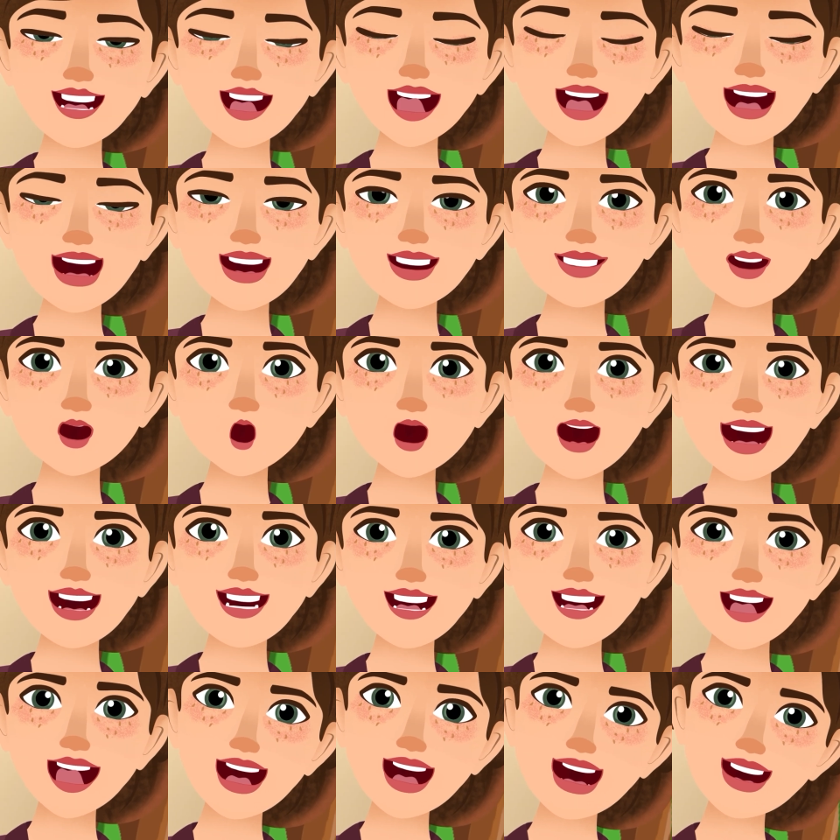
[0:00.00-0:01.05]
I couldn't
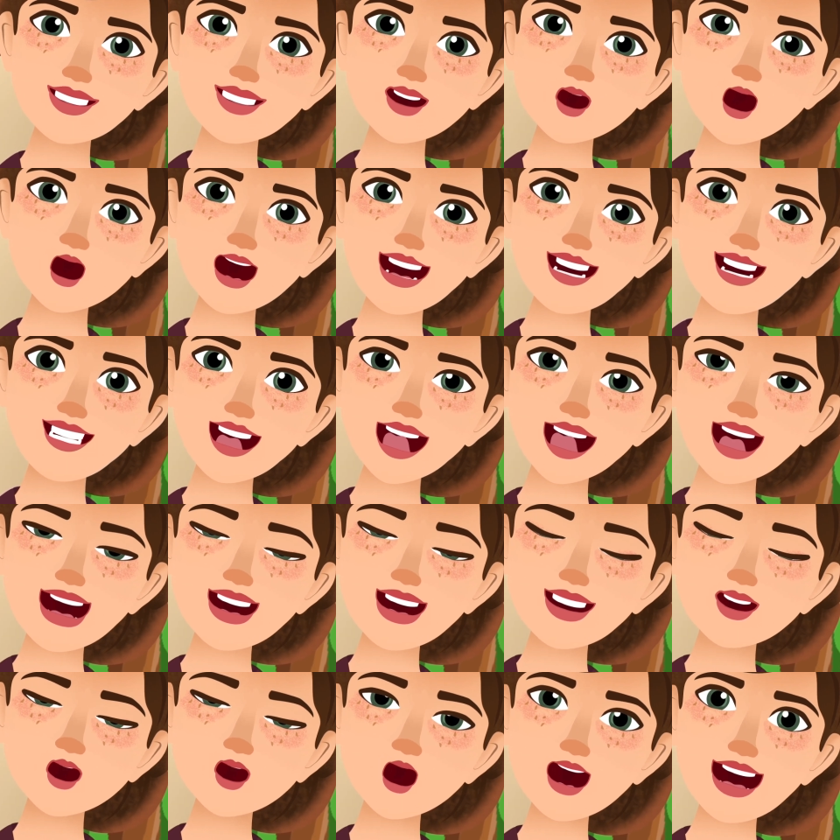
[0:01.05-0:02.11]
say no to Kyle, who
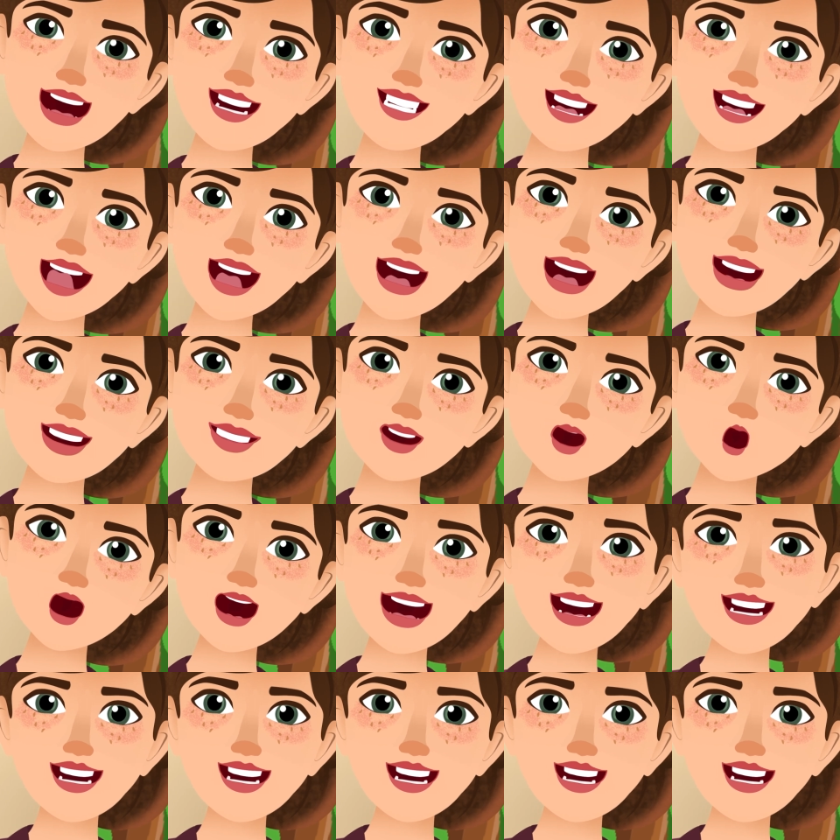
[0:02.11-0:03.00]
was all excited to go up the